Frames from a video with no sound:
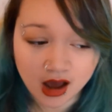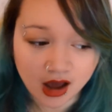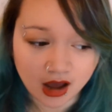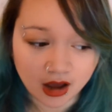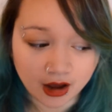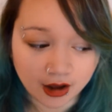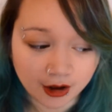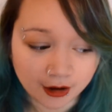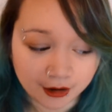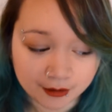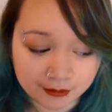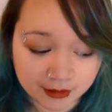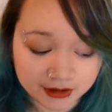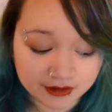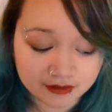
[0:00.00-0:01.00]

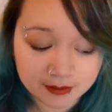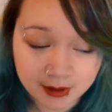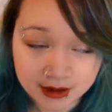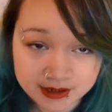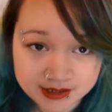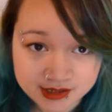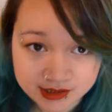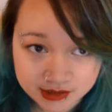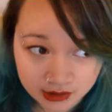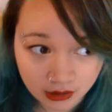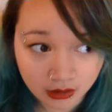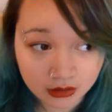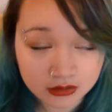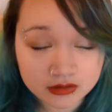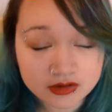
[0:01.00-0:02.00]
Another pair of
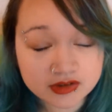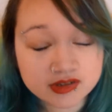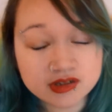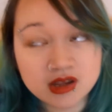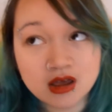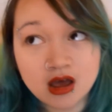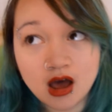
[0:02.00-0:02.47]
socks.